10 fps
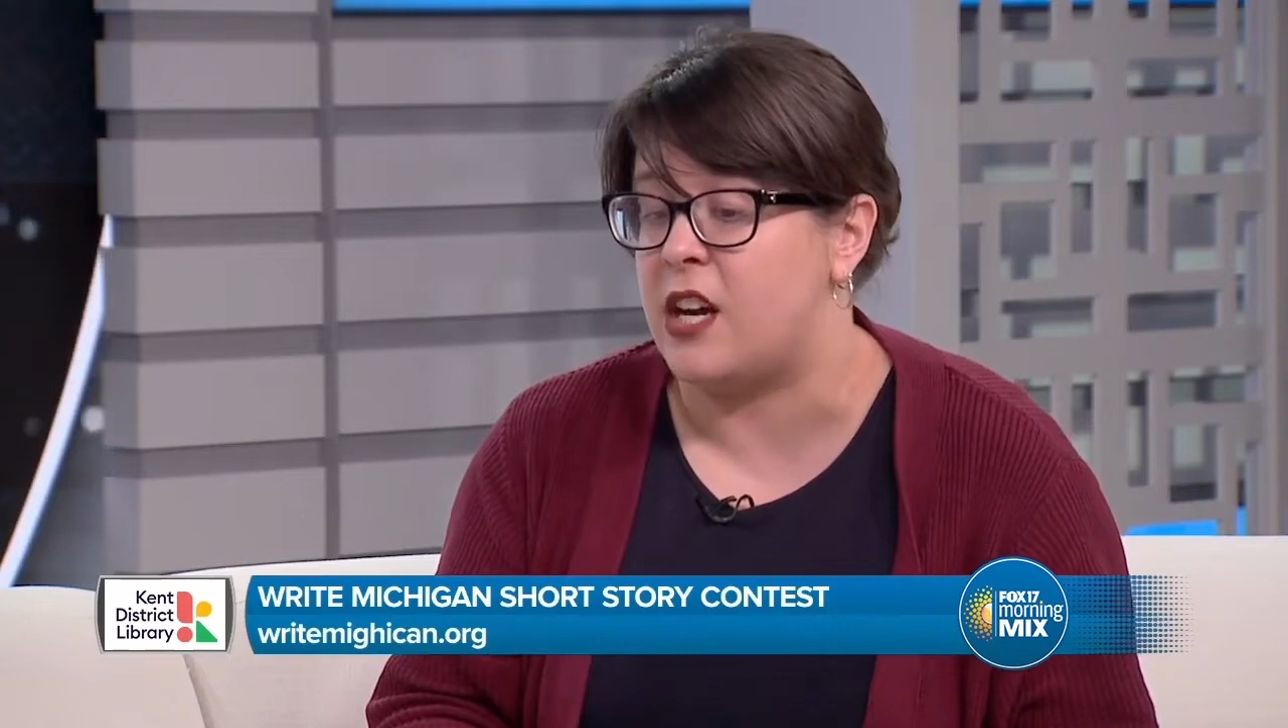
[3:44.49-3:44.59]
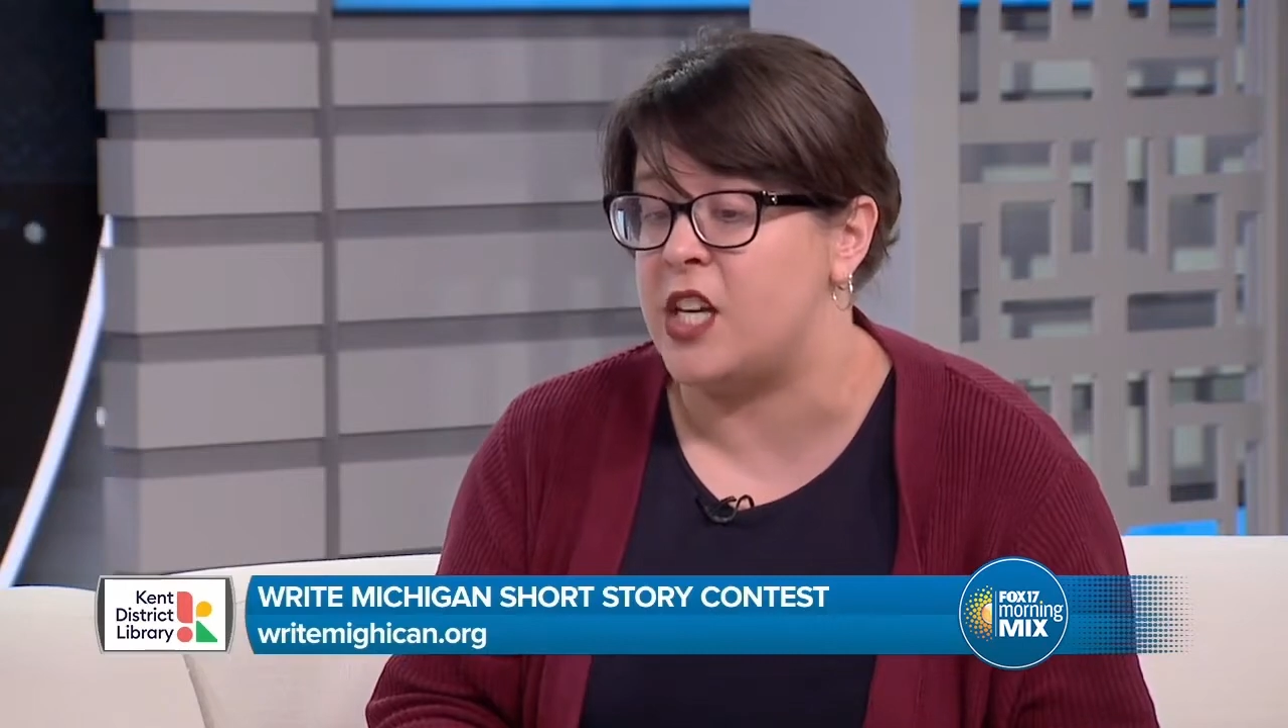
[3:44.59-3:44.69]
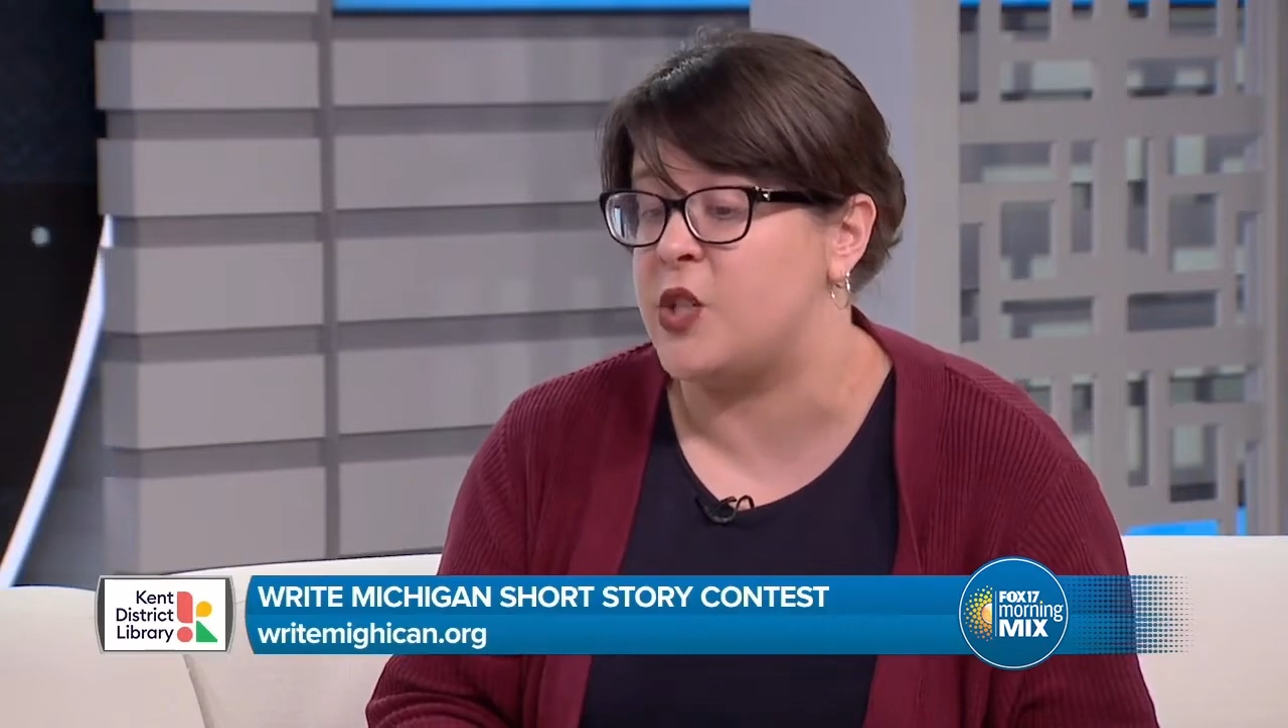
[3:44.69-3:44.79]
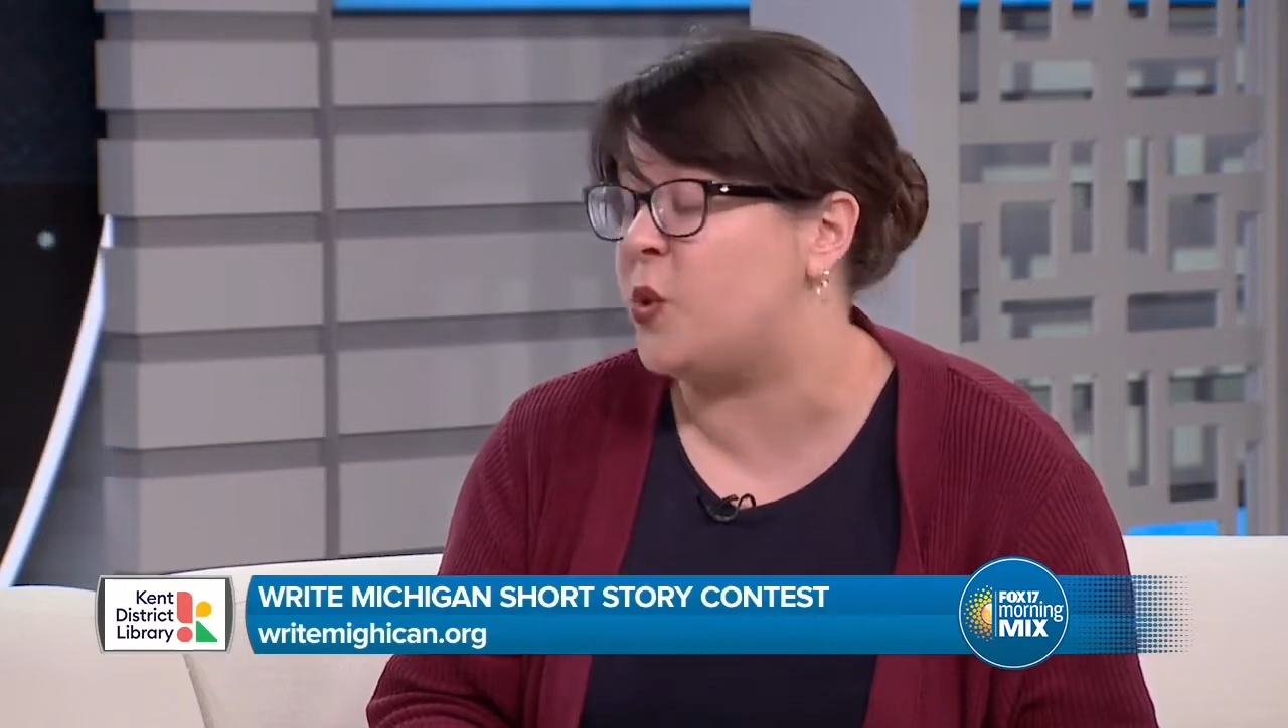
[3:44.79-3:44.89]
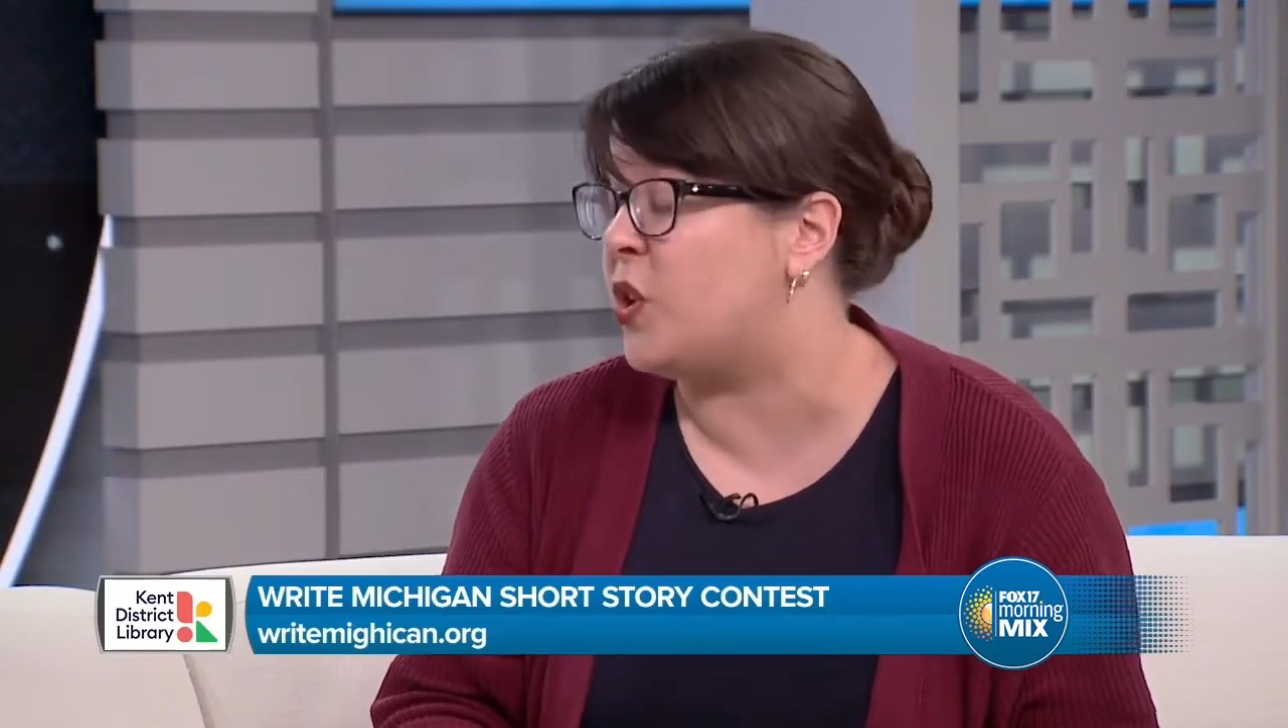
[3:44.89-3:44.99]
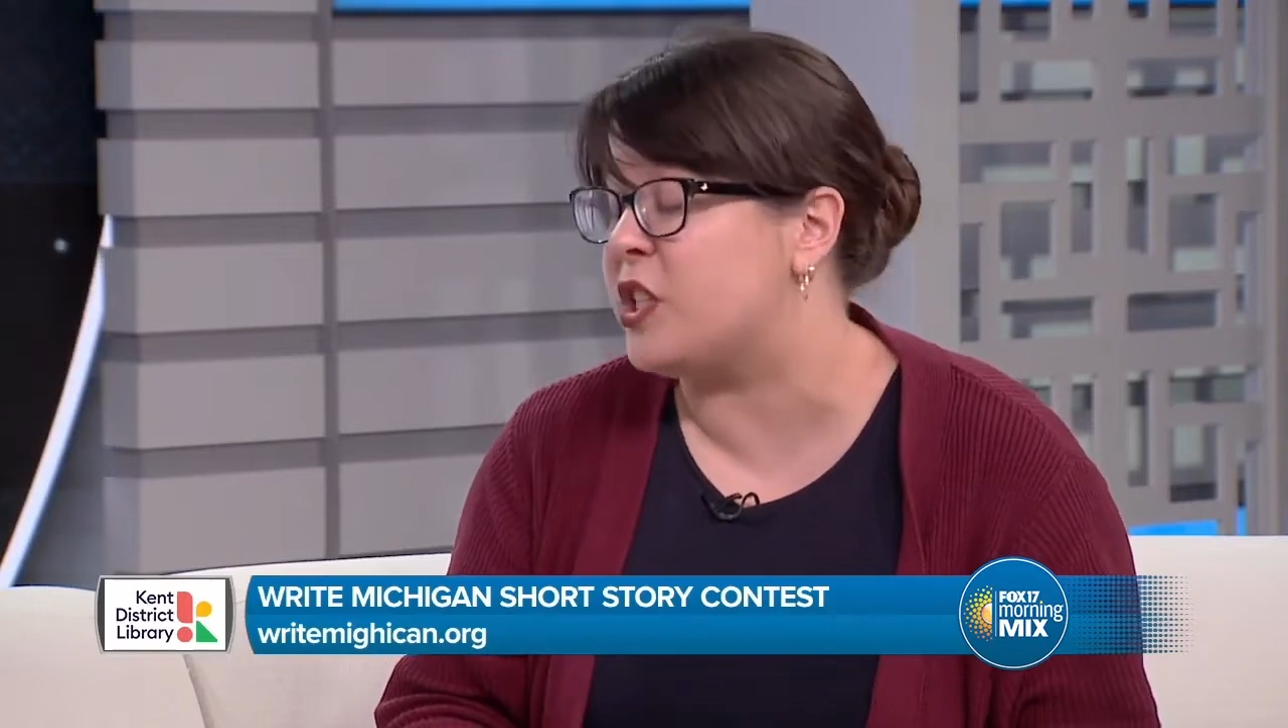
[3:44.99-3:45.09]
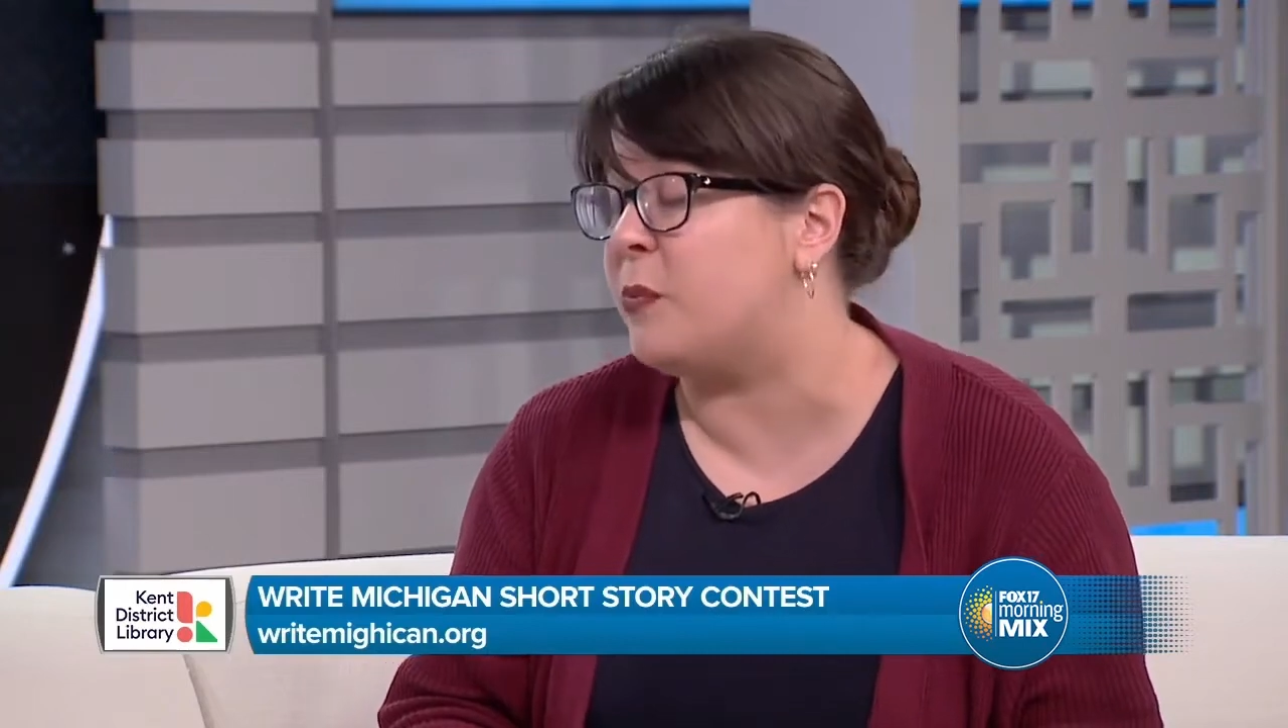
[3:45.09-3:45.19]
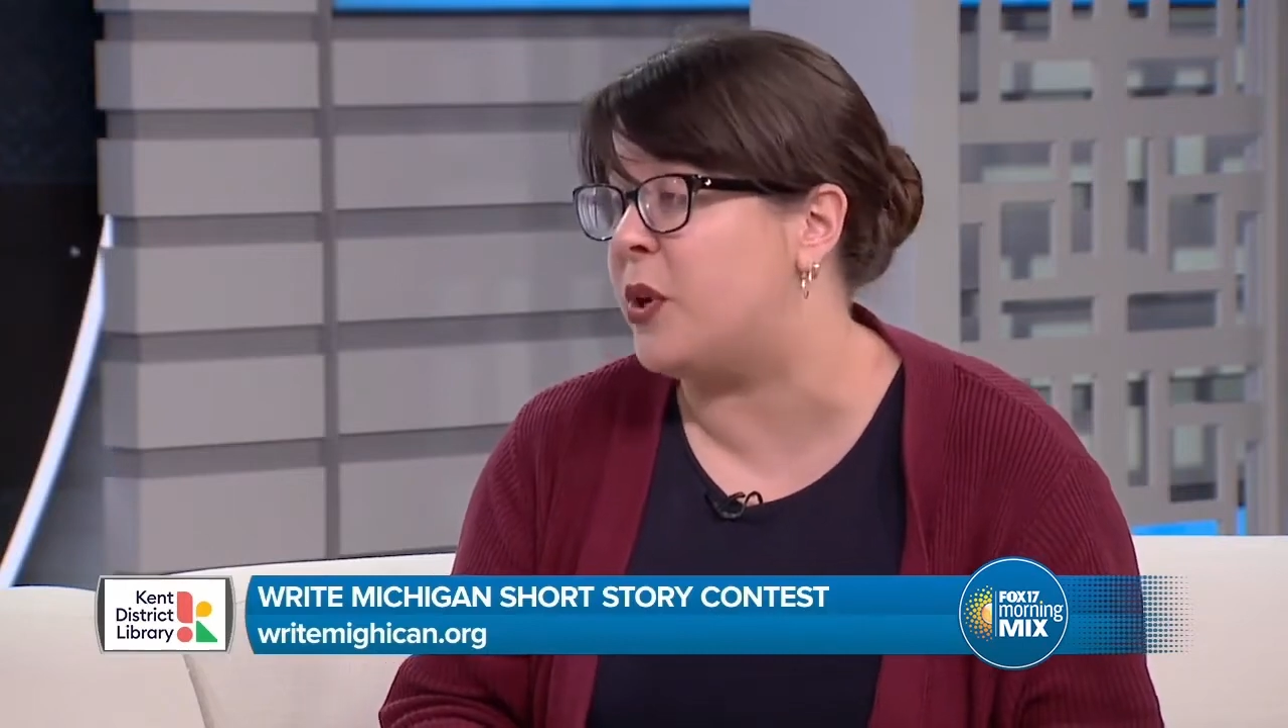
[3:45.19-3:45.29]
Schuler's